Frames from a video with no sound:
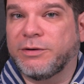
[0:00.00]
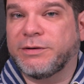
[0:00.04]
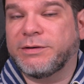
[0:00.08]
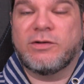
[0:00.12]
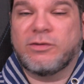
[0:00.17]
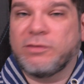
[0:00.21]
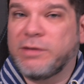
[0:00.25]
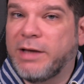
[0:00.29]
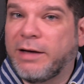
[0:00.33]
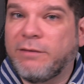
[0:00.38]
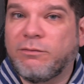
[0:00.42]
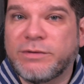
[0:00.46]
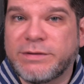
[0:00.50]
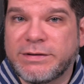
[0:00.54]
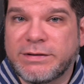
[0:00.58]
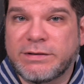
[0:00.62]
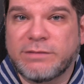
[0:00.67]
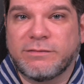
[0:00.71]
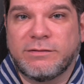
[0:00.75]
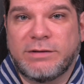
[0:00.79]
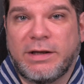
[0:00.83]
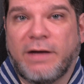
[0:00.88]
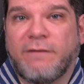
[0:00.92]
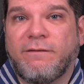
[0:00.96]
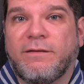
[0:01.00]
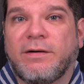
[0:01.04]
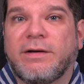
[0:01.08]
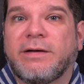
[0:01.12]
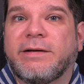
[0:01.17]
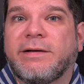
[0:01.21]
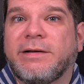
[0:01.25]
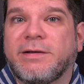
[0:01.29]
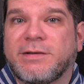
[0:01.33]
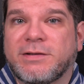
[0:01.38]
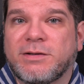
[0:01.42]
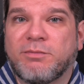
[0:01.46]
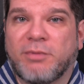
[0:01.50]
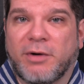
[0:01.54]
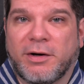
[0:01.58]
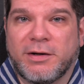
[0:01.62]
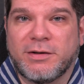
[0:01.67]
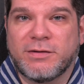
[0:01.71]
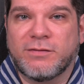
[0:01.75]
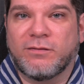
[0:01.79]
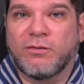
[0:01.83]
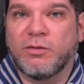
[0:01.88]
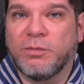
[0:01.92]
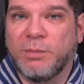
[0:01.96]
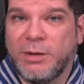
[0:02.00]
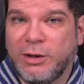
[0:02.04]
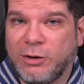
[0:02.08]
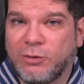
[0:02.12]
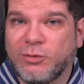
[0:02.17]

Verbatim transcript: So that was definitely a surprise for me